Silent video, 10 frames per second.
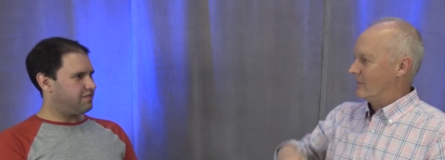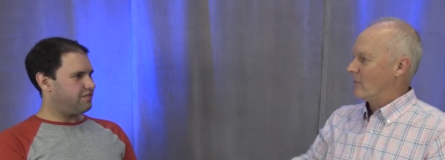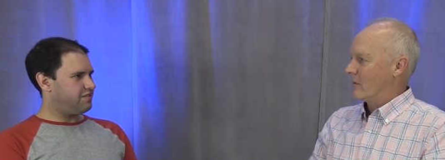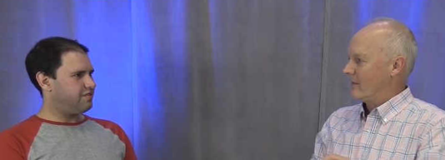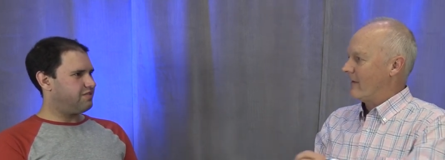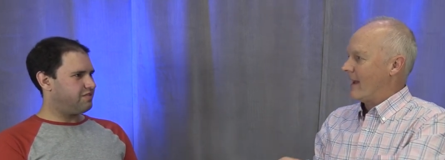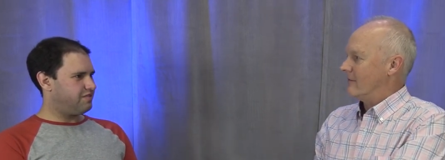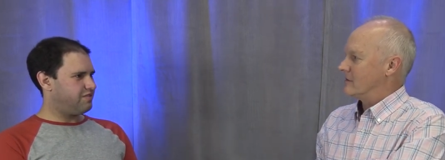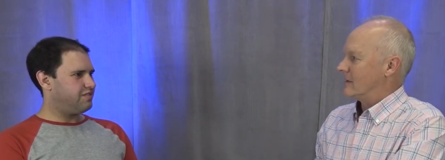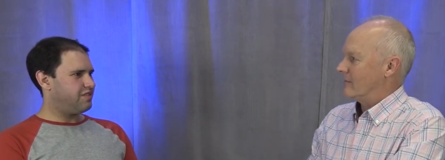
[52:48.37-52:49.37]

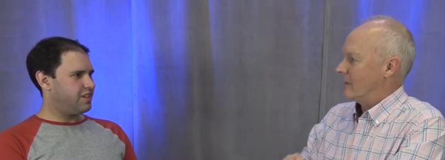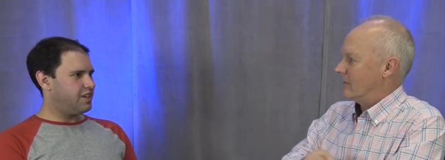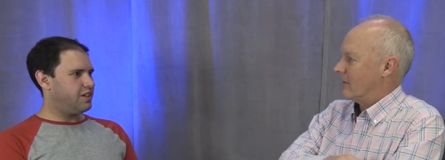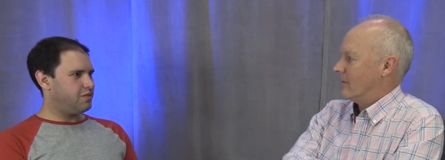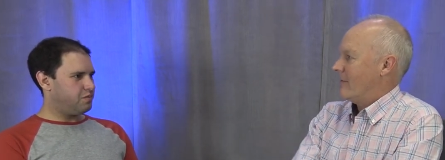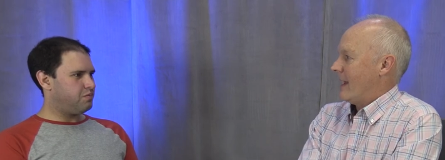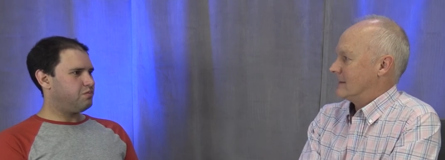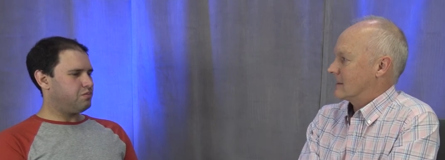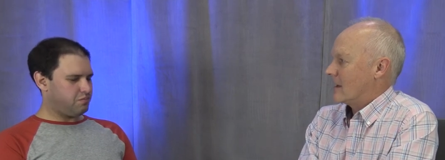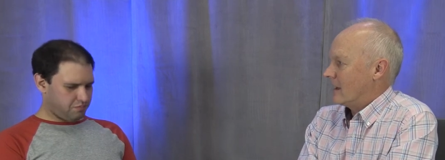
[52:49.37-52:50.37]
Speaker 1: 45 or something, throw the
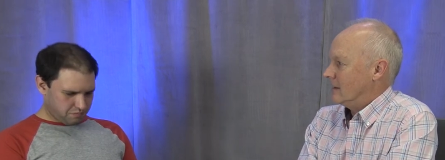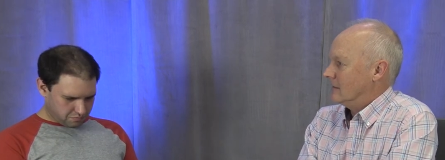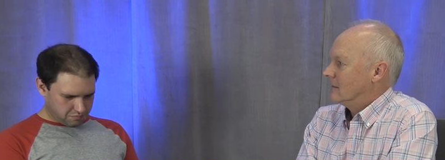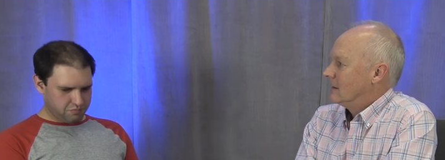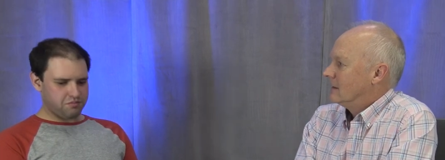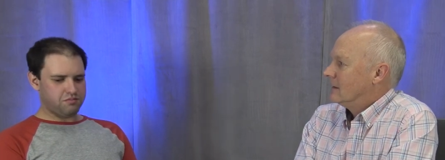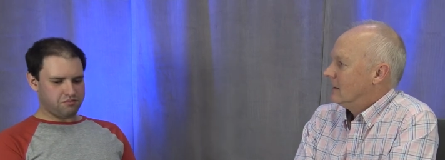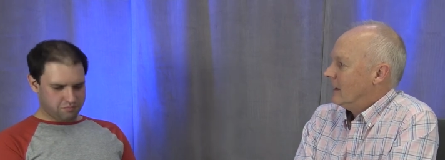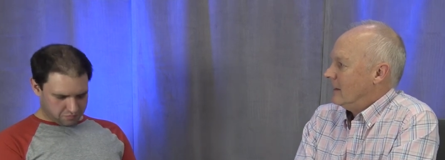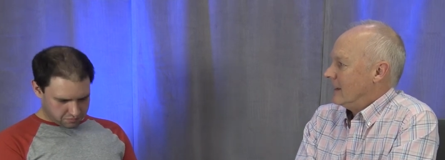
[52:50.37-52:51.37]
mask on, and,
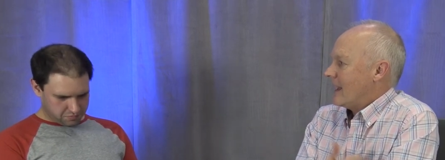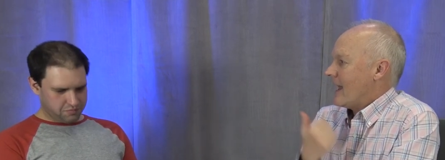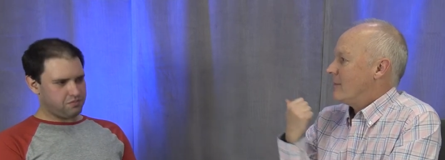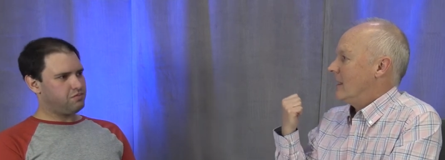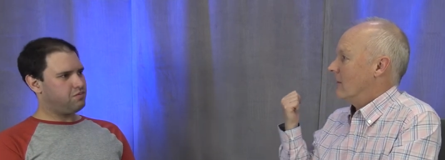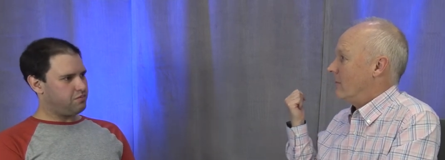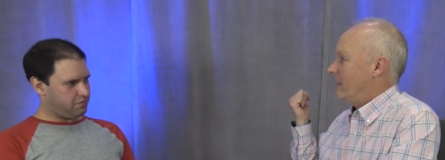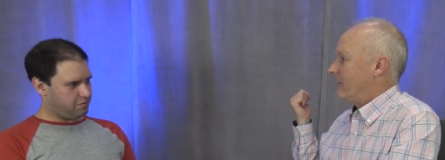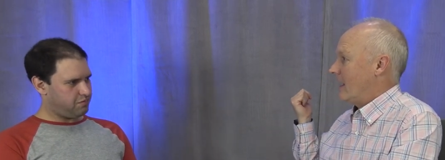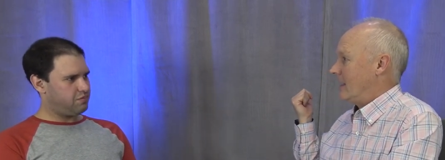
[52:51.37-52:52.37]
and the cabin air will
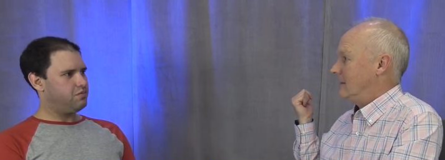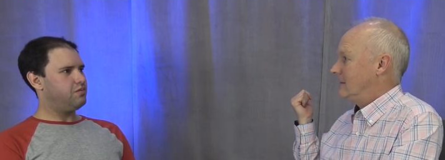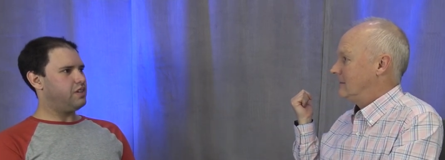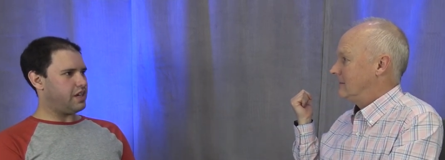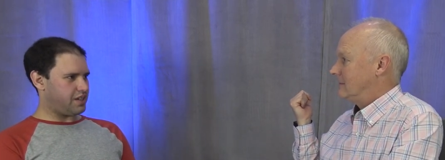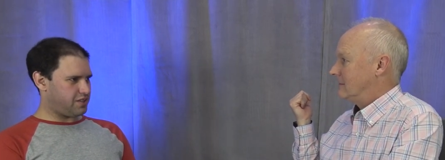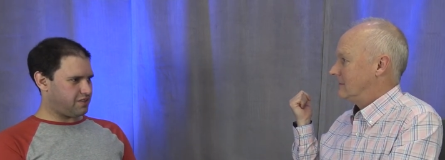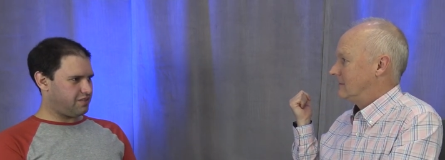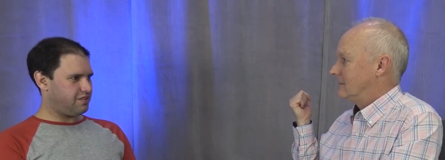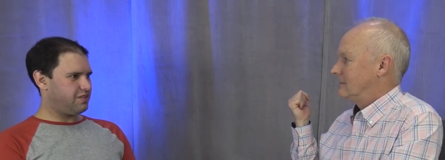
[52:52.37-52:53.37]
be fine.
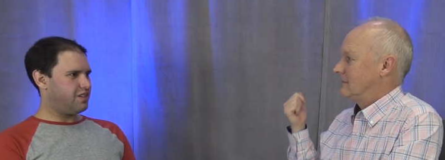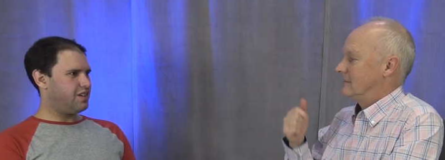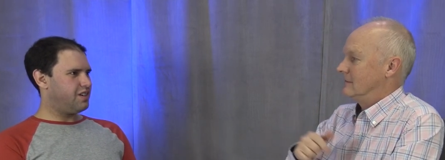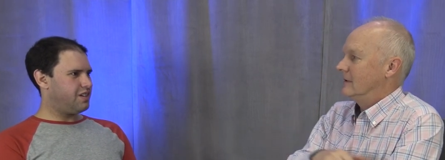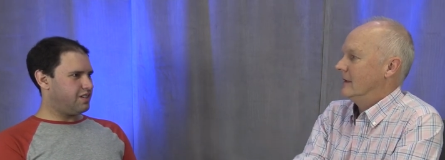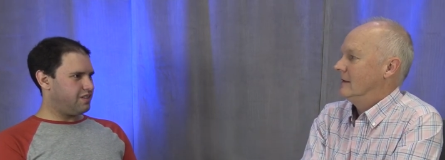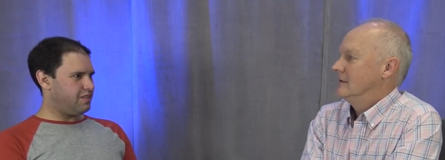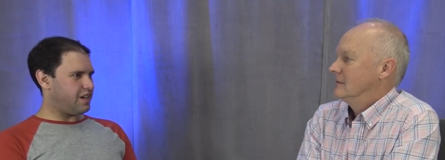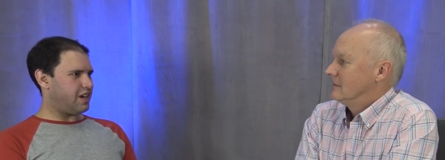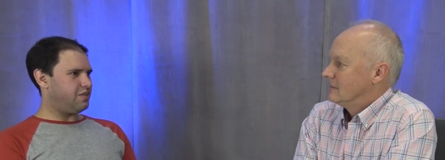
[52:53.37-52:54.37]
Yes. Okay.
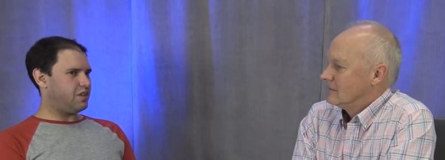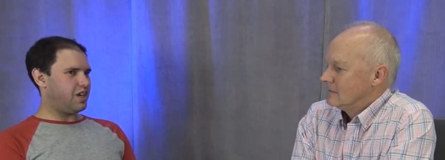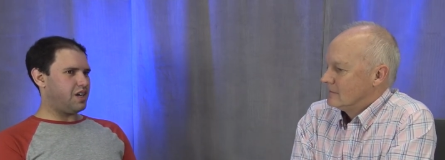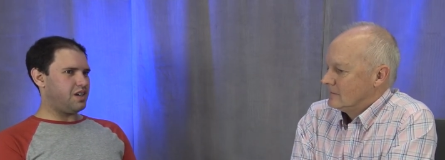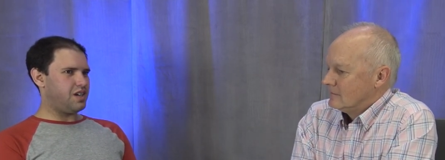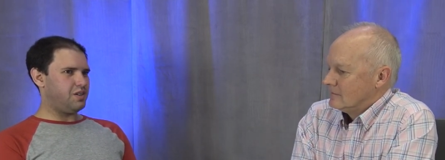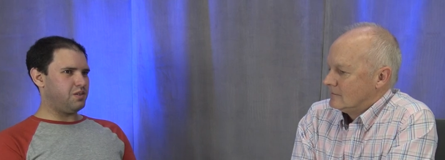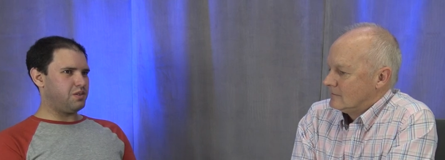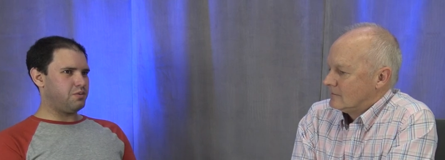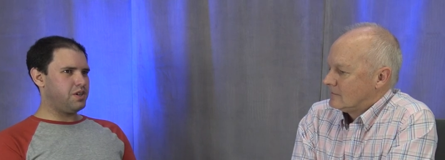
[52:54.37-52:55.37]
Speaker 2: Yeah. Uh,
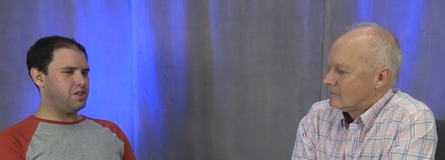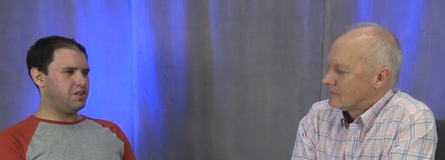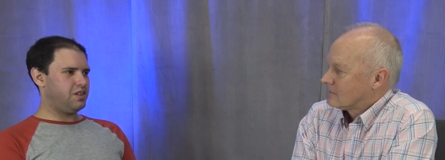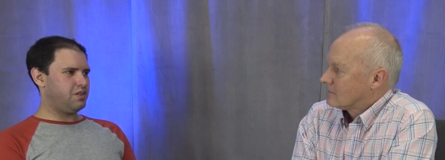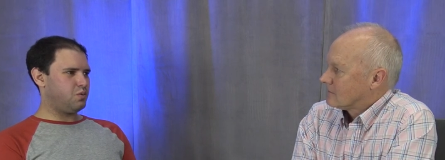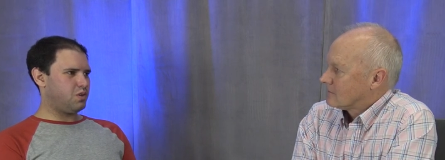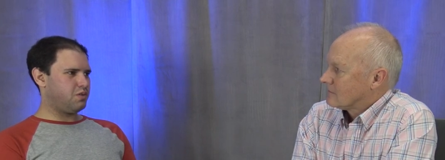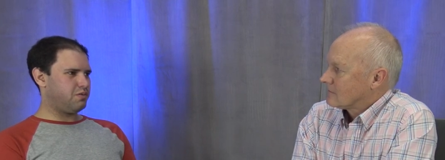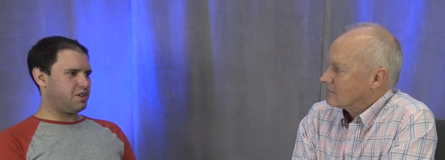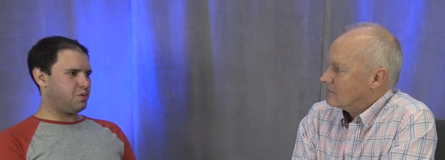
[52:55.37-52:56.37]
and the reason that,
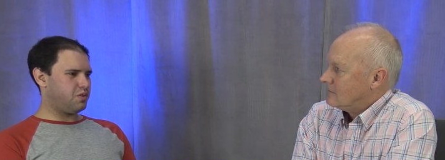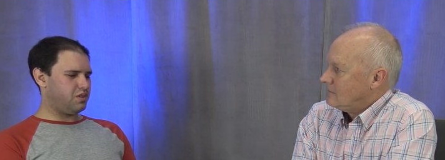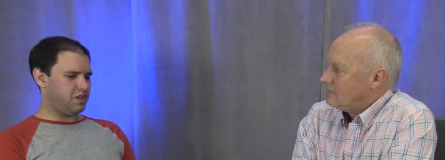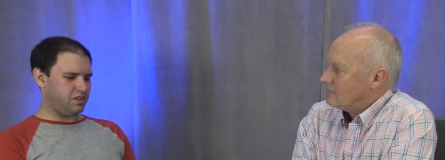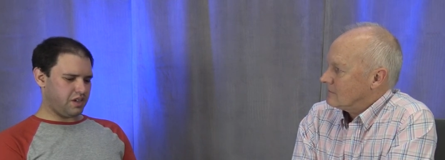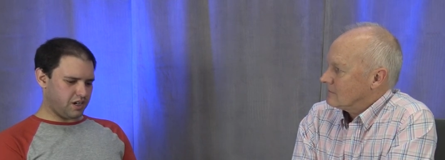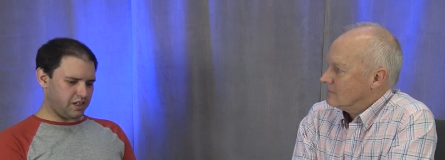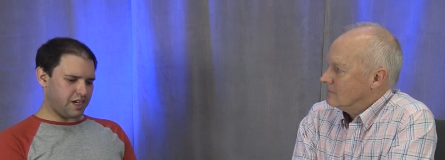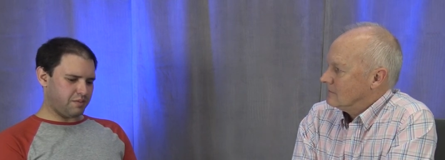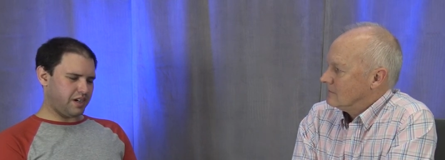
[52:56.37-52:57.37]
we're that
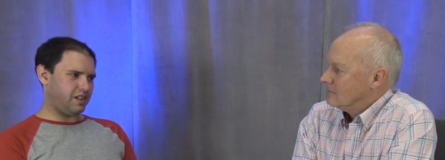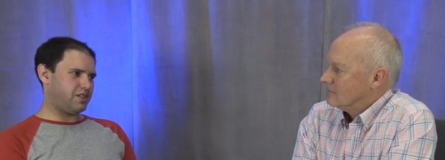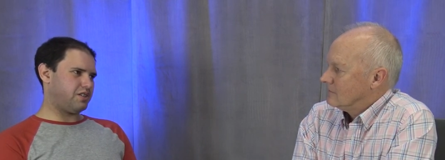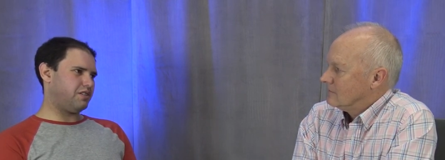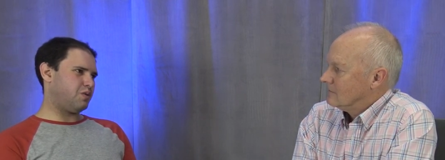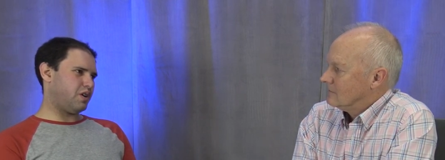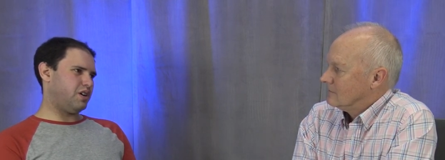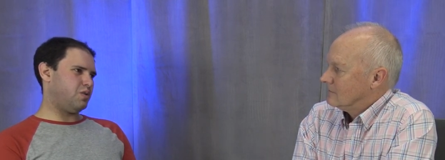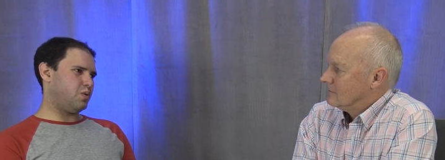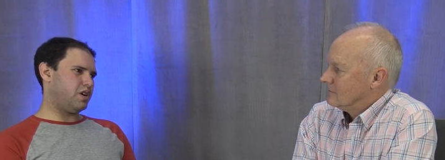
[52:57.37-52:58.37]
airline pilots are
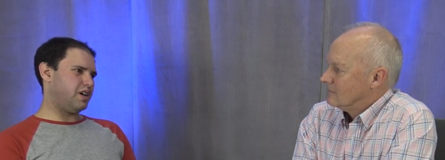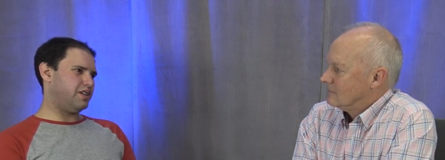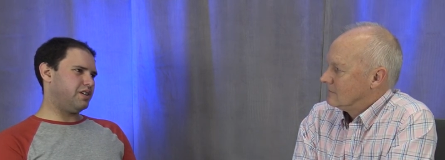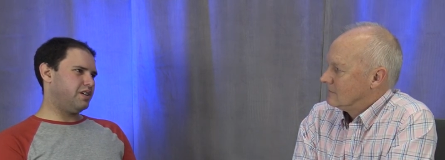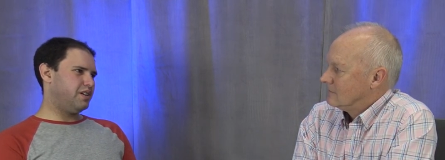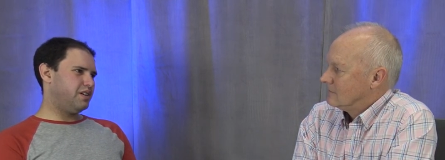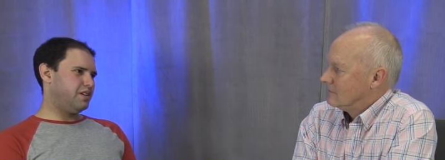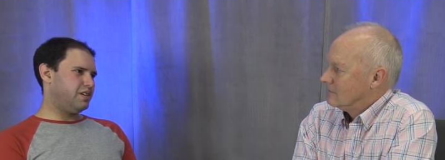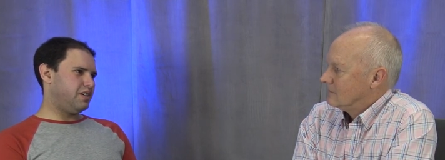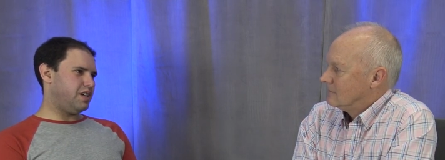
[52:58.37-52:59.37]
required to wear it,
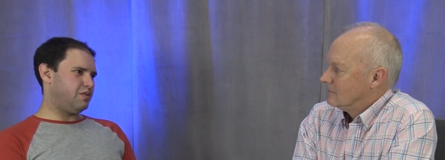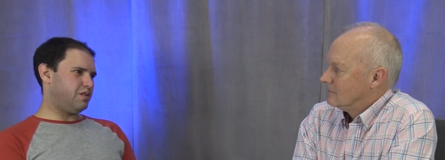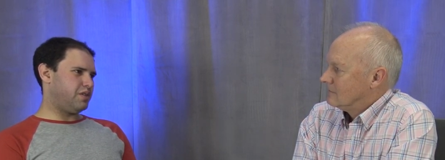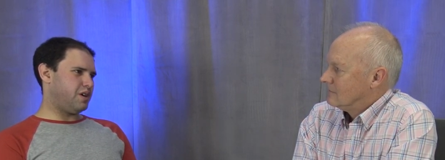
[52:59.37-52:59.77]
even if the